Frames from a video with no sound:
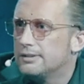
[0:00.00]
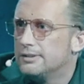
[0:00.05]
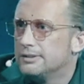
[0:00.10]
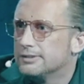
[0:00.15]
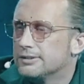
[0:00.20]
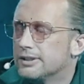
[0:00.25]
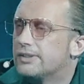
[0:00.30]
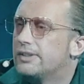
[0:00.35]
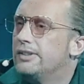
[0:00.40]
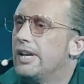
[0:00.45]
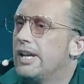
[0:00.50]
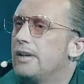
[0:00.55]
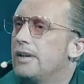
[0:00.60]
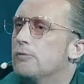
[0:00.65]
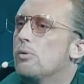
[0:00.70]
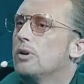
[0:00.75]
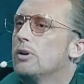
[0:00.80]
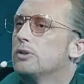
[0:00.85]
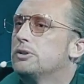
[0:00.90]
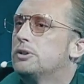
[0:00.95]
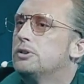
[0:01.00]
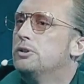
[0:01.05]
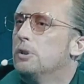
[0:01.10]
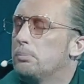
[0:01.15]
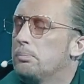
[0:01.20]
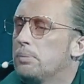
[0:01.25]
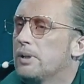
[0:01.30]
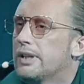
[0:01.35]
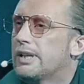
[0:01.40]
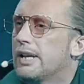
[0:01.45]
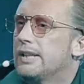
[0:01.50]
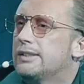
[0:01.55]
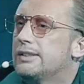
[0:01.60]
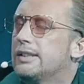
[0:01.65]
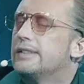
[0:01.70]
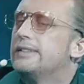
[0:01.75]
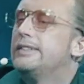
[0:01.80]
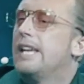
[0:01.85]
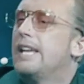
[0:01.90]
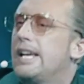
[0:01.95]
that they want to duplicate, that
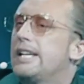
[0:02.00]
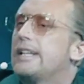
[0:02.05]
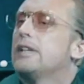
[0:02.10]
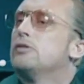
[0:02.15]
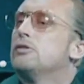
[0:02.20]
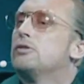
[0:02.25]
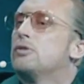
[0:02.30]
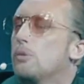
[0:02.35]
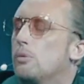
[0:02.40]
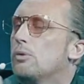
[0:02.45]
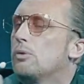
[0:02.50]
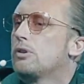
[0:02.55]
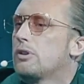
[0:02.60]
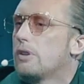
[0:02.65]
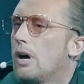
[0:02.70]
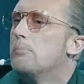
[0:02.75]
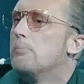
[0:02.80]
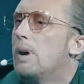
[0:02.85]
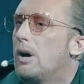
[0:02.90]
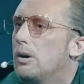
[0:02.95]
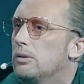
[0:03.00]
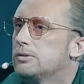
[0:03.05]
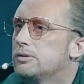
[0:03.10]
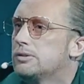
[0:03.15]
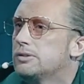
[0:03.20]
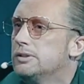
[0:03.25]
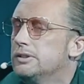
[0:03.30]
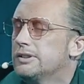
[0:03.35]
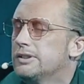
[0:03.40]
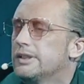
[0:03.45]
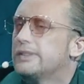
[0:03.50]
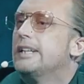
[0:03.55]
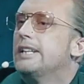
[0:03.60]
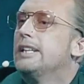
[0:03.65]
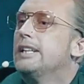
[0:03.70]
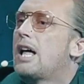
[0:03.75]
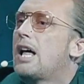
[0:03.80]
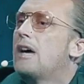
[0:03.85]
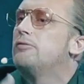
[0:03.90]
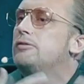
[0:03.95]
they can talk about, that they
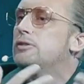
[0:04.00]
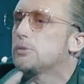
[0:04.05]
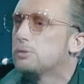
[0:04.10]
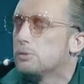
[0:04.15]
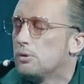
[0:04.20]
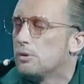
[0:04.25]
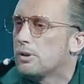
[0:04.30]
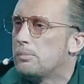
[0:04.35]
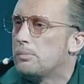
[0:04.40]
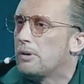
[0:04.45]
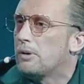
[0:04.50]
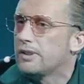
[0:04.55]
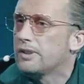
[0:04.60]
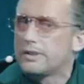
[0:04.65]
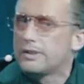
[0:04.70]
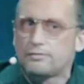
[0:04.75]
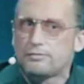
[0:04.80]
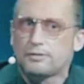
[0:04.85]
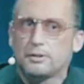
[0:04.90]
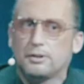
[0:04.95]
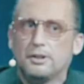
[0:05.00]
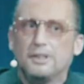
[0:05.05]
love to talk about. And if you